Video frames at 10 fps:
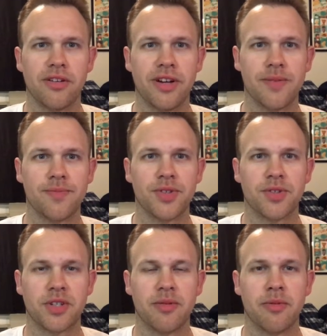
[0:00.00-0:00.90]
Alright, so
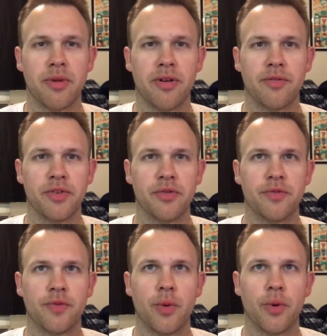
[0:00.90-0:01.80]
it's going to be my review
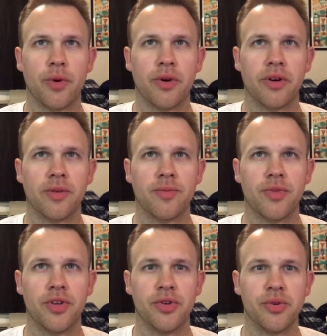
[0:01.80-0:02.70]
for
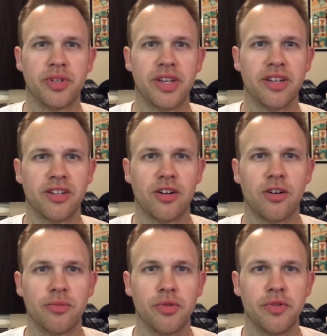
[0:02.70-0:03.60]
the new King
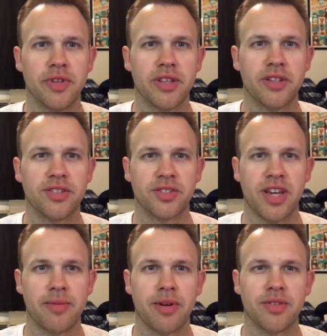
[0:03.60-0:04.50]
Kong movie that just
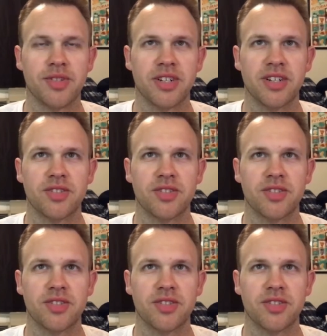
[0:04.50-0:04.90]
came out this year.